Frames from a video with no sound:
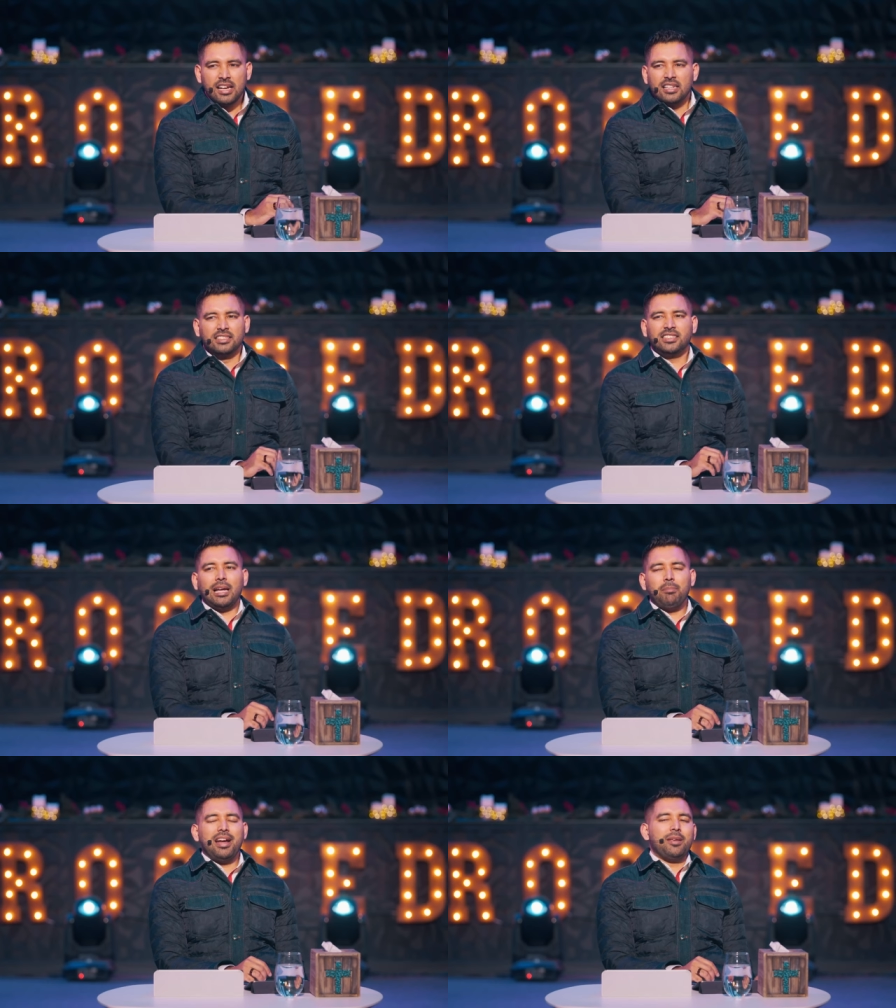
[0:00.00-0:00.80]

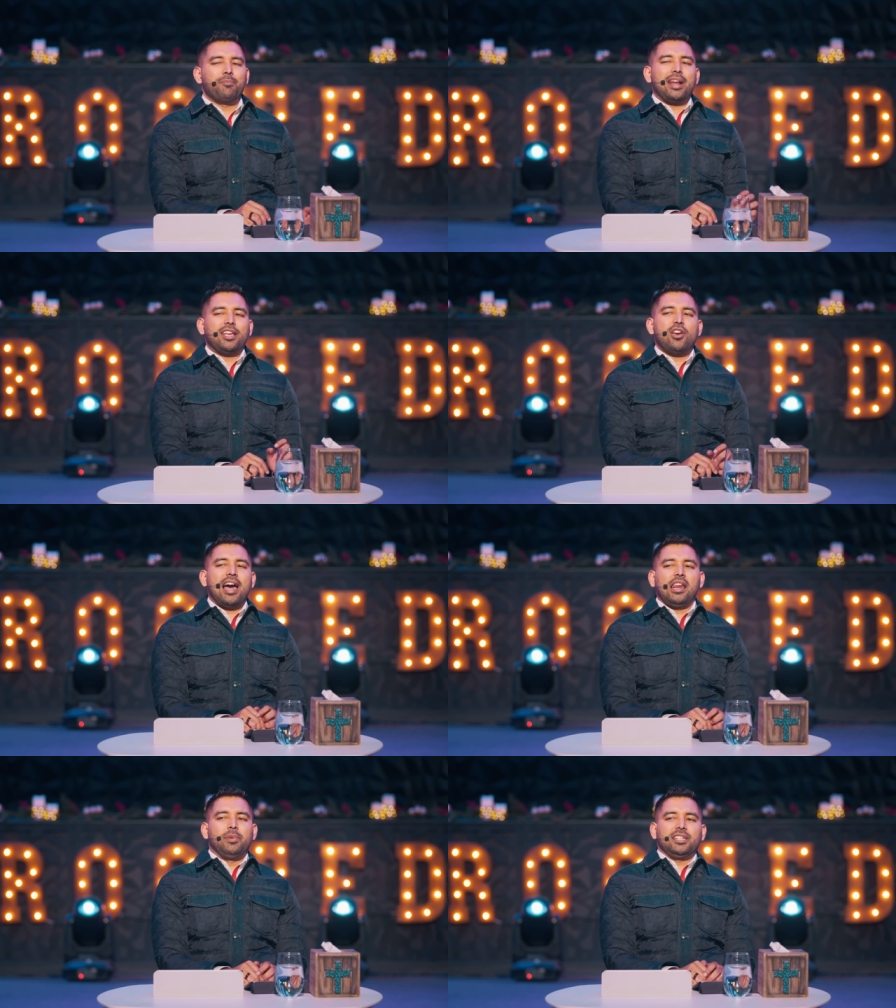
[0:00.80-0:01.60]
Somebody break your
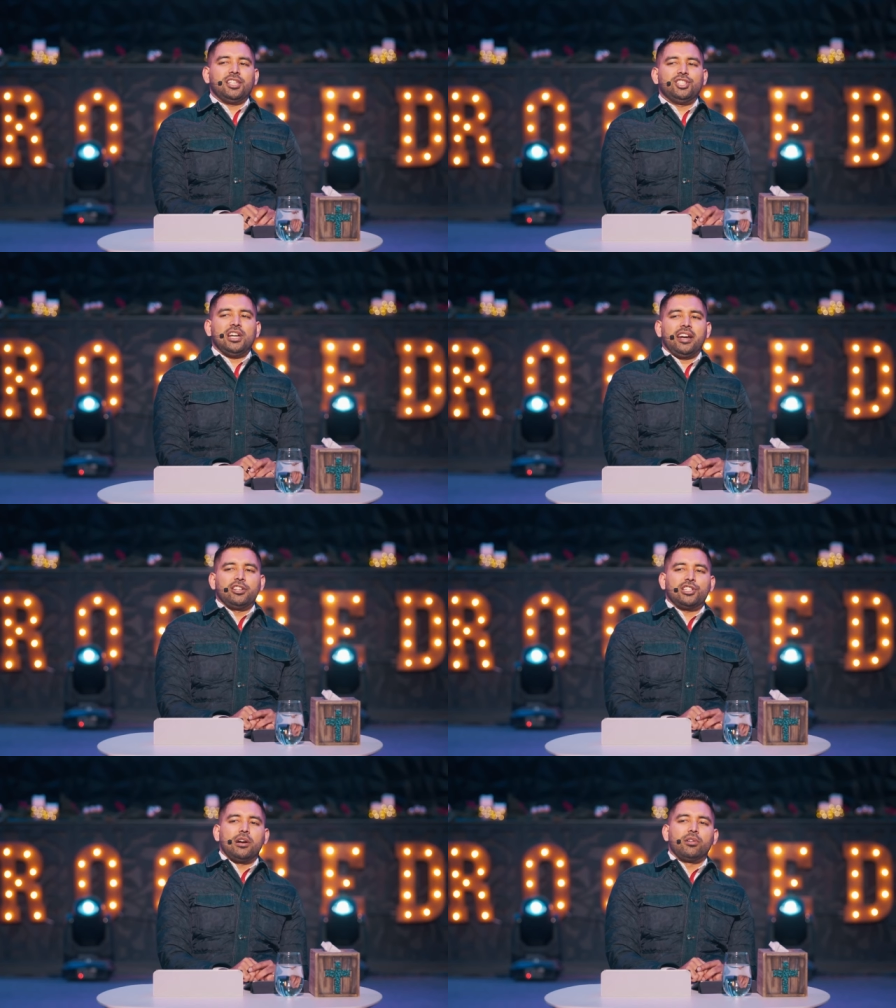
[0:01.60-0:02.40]
alabaster jar
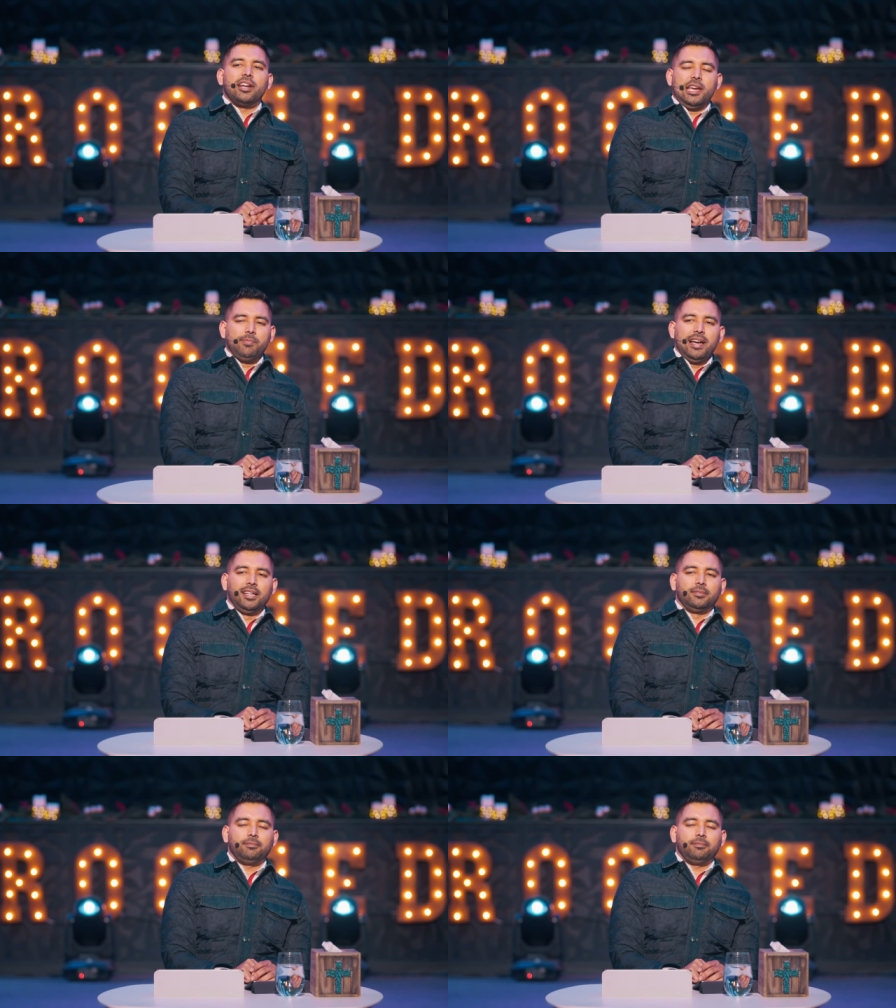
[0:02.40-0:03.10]
and shout an amen.